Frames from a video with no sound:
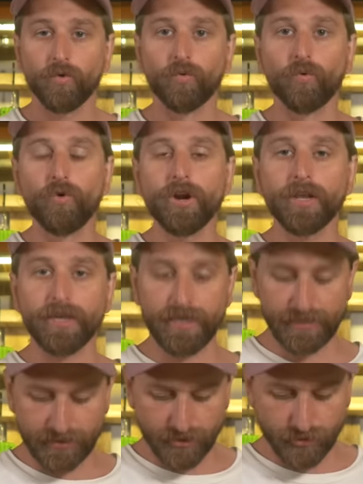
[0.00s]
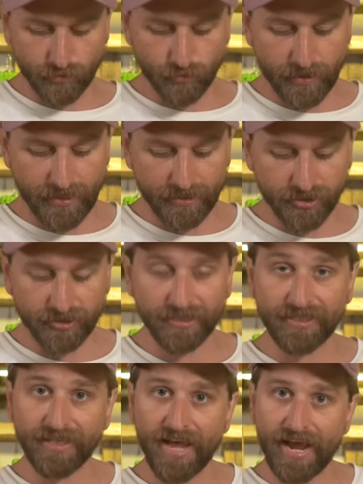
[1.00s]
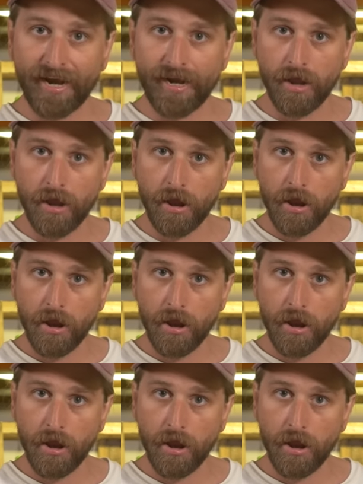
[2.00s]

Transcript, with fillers: Really easy to do with one hand. It's just a slide.